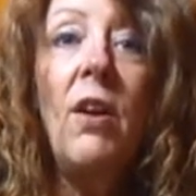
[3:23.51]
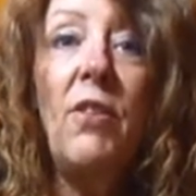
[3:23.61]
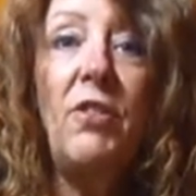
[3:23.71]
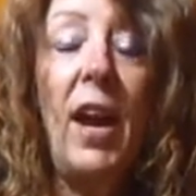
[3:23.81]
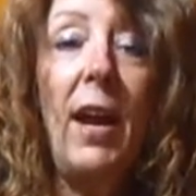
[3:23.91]
The
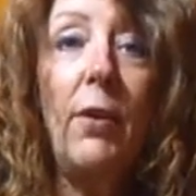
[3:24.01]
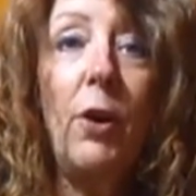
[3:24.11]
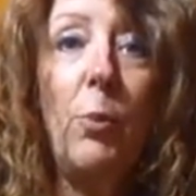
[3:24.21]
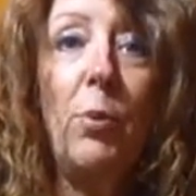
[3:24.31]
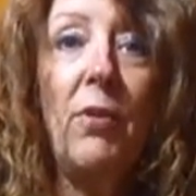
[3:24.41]

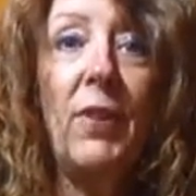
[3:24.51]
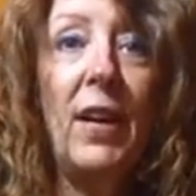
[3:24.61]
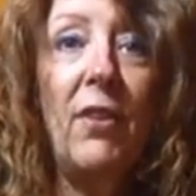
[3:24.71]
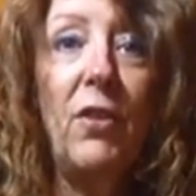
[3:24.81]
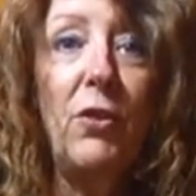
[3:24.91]
tagro
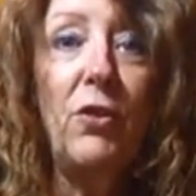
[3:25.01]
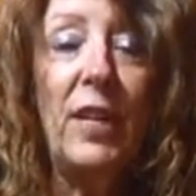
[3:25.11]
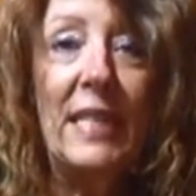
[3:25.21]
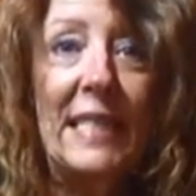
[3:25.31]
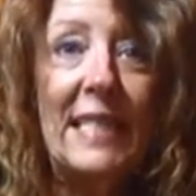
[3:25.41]
provides
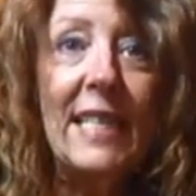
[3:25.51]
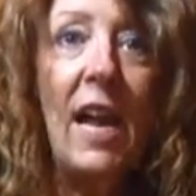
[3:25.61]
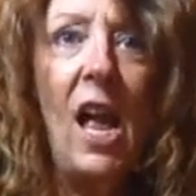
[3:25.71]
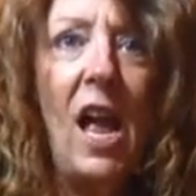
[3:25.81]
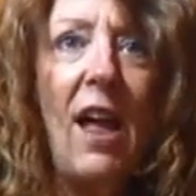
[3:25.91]
nutrients.
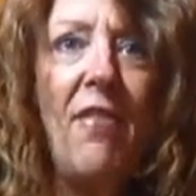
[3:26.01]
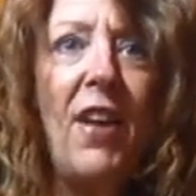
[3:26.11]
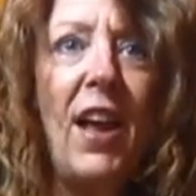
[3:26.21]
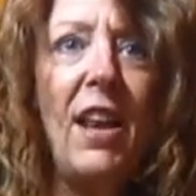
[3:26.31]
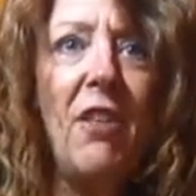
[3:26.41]
And
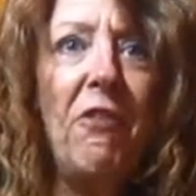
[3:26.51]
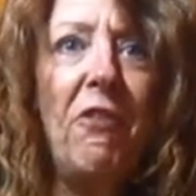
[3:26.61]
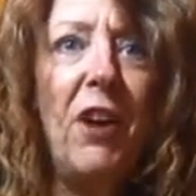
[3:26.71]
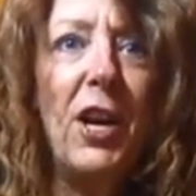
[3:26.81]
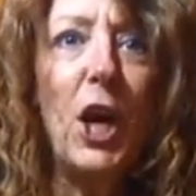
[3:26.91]
then the
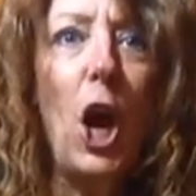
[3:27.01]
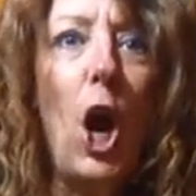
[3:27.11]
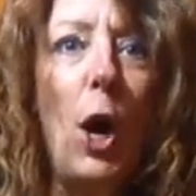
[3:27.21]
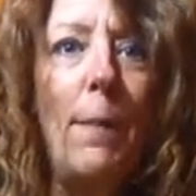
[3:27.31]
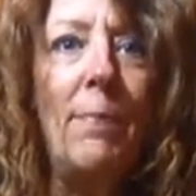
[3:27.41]
fun
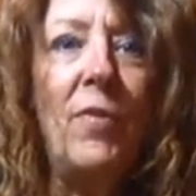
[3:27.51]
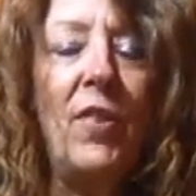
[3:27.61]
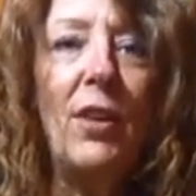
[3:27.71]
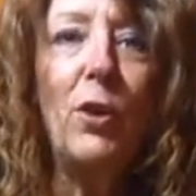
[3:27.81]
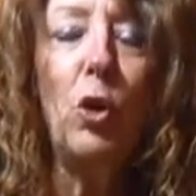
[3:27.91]
comes.
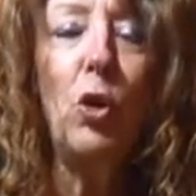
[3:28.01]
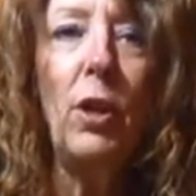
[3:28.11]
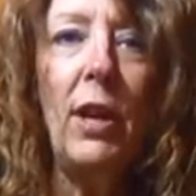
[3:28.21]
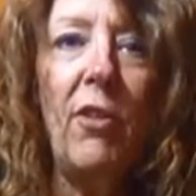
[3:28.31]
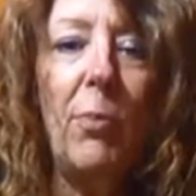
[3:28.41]
In the
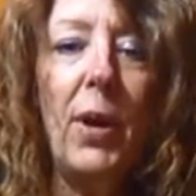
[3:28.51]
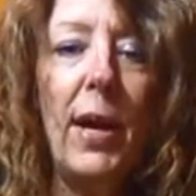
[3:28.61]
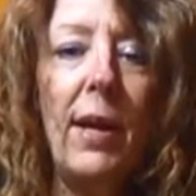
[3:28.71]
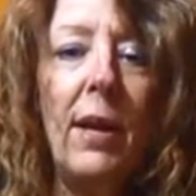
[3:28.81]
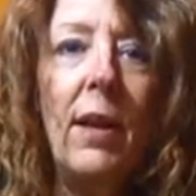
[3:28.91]
early
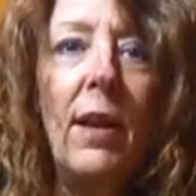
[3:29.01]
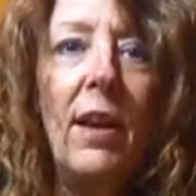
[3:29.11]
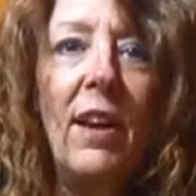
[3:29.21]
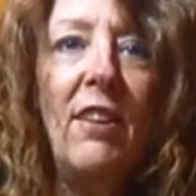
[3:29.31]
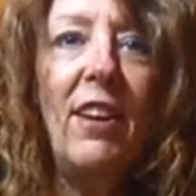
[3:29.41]
spring,
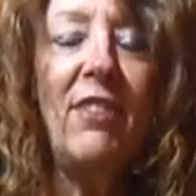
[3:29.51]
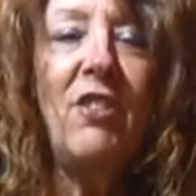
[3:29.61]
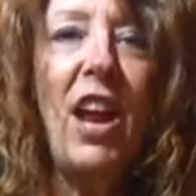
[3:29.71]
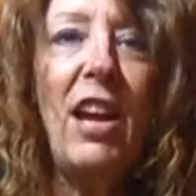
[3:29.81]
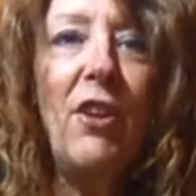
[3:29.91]
you're going to
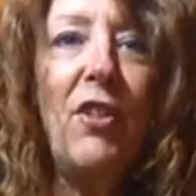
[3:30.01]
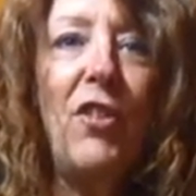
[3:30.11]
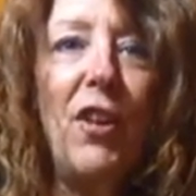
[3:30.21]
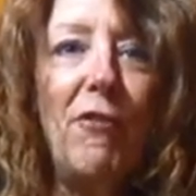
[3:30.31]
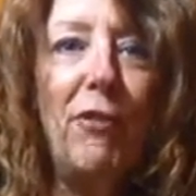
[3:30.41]
take your
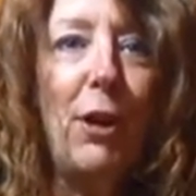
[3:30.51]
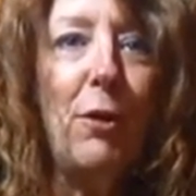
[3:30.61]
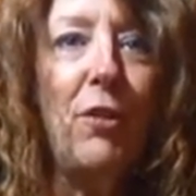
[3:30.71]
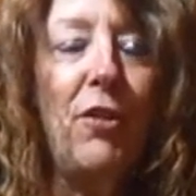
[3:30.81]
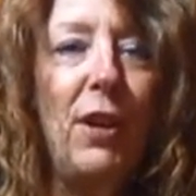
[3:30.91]
sunflower
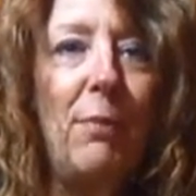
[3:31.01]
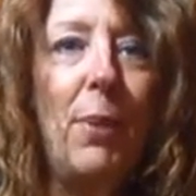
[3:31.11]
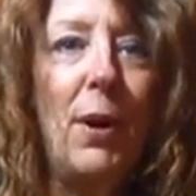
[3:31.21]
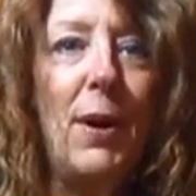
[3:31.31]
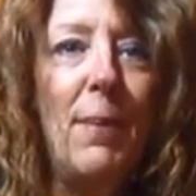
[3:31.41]
seed
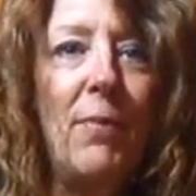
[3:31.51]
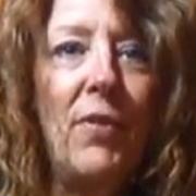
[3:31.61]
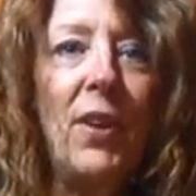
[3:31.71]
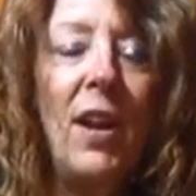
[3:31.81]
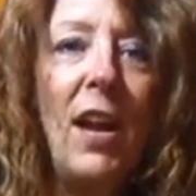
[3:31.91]
bombs
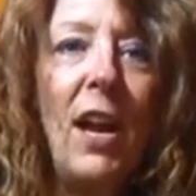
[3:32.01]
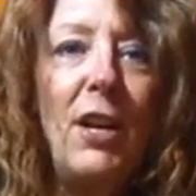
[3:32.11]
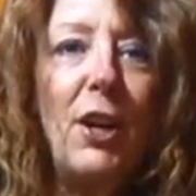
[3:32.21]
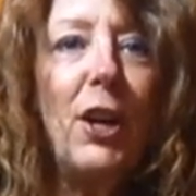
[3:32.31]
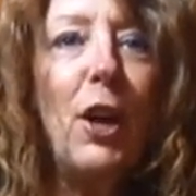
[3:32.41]
and
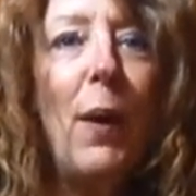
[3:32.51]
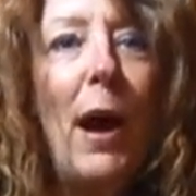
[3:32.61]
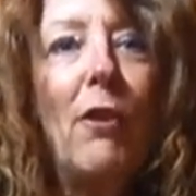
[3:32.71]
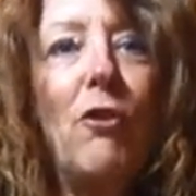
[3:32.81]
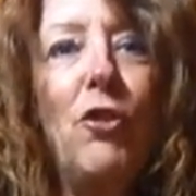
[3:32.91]
you're going to go
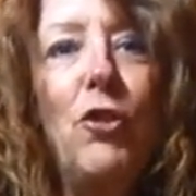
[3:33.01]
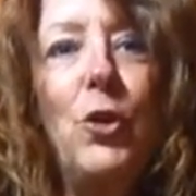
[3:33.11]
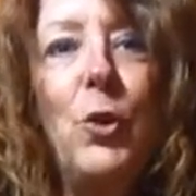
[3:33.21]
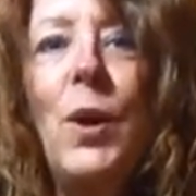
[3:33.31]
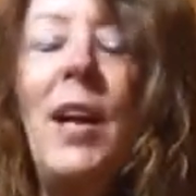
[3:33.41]
out to
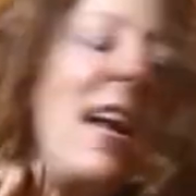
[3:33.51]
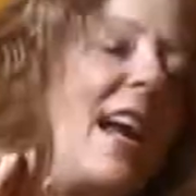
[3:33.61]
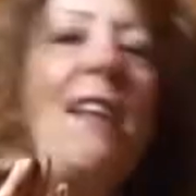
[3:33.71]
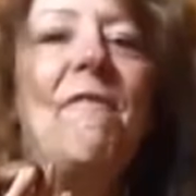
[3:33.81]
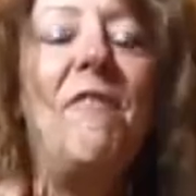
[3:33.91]
a
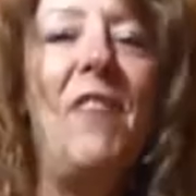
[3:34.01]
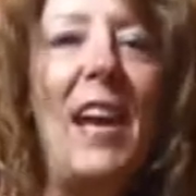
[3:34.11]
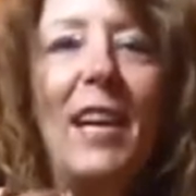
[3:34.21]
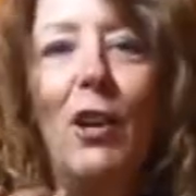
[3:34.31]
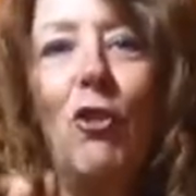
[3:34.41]

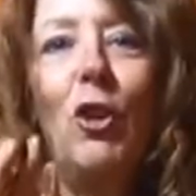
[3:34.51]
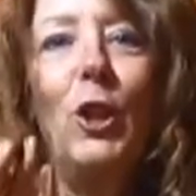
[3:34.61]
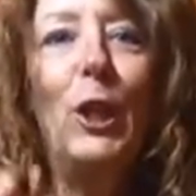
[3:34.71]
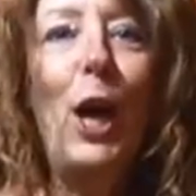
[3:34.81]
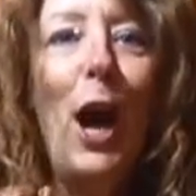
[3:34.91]

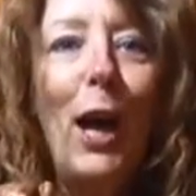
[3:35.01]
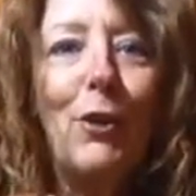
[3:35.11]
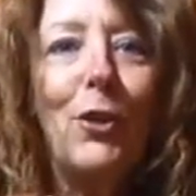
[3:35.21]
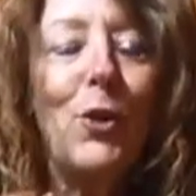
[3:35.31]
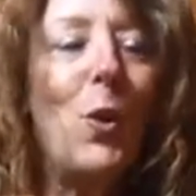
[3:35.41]
vacant lot
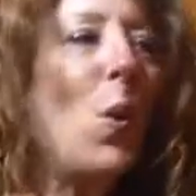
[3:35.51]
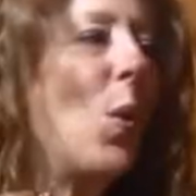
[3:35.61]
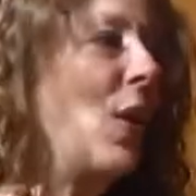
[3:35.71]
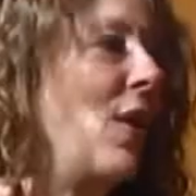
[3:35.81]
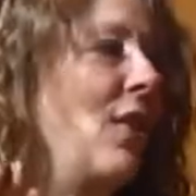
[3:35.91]

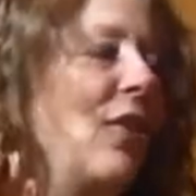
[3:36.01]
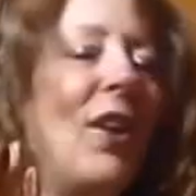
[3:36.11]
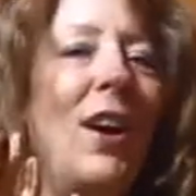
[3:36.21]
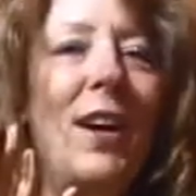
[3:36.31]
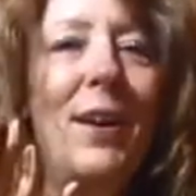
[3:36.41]
or
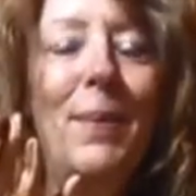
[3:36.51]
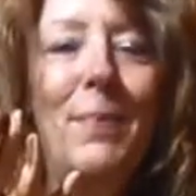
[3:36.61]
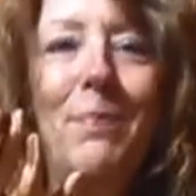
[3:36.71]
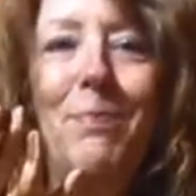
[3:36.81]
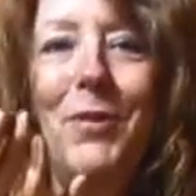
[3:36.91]
uh,
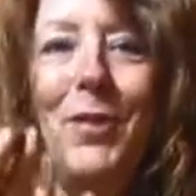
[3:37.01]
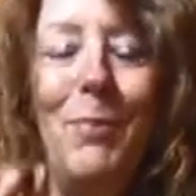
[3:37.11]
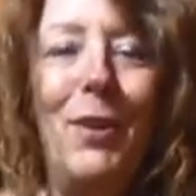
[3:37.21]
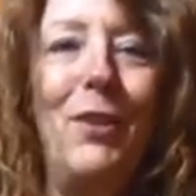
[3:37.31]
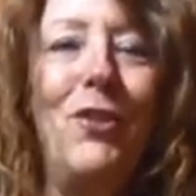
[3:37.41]

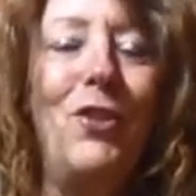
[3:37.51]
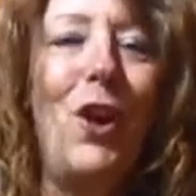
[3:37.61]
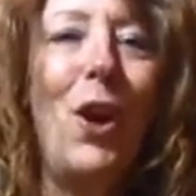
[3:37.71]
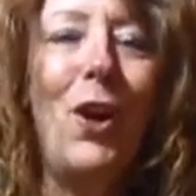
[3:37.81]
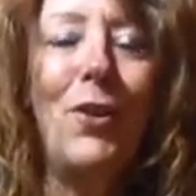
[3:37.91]
someone's
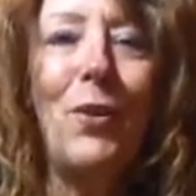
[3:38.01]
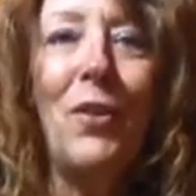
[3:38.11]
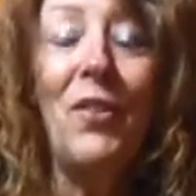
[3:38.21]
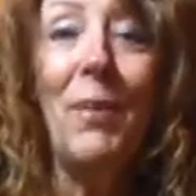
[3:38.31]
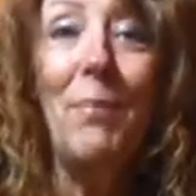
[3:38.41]
yard or
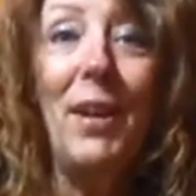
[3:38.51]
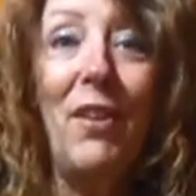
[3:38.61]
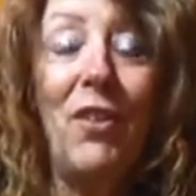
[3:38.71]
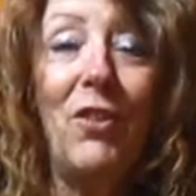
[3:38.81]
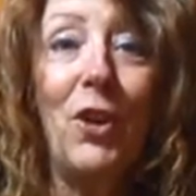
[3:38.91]

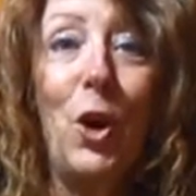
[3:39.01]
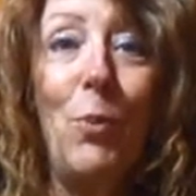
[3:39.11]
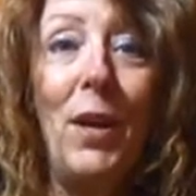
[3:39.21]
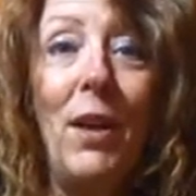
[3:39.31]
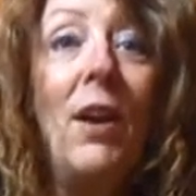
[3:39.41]
someplace in
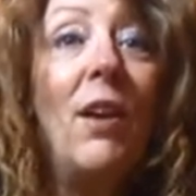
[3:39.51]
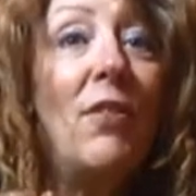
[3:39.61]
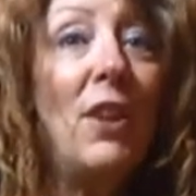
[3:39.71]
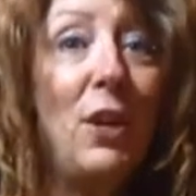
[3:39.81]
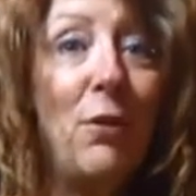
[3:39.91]
Tacoma
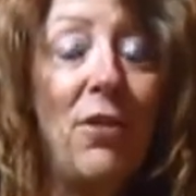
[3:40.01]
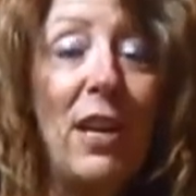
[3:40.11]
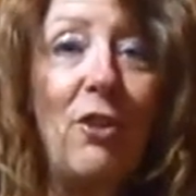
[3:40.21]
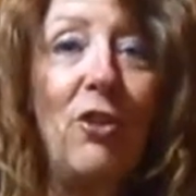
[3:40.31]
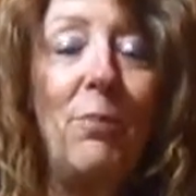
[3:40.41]
that you
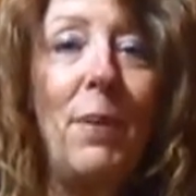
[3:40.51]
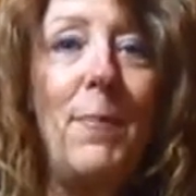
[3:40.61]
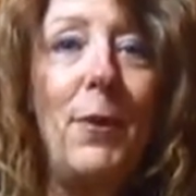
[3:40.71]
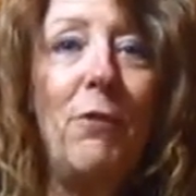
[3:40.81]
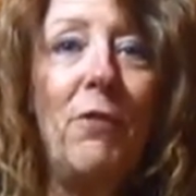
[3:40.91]
think should be
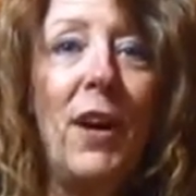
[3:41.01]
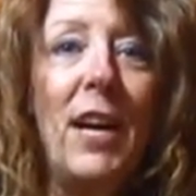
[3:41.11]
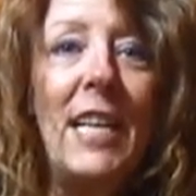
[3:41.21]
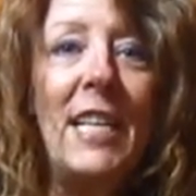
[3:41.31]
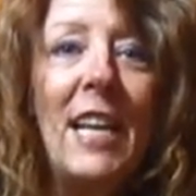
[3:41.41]

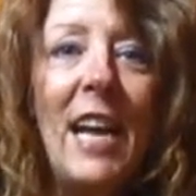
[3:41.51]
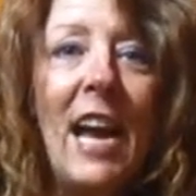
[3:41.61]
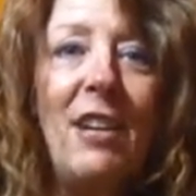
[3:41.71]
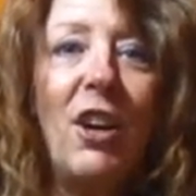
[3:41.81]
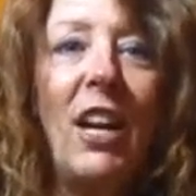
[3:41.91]
beautified
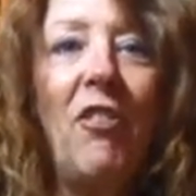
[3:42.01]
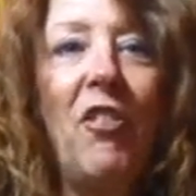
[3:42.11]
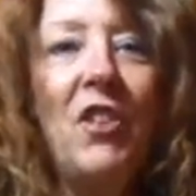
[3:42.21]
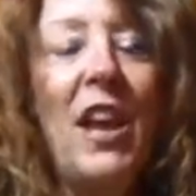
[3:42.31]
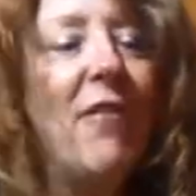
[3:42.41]
and you're gonna
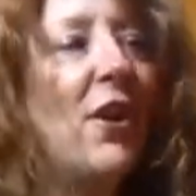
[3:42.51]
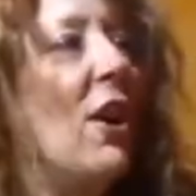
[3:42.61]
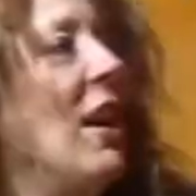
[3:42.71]
stand there